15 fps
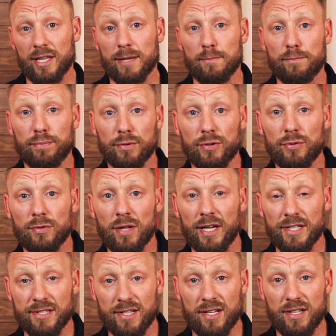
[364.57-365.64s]
like blue
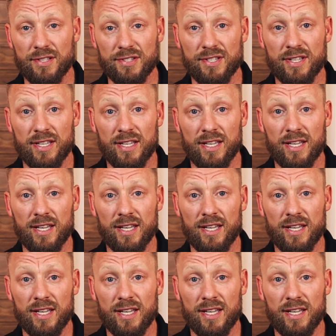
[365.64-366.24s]
light does,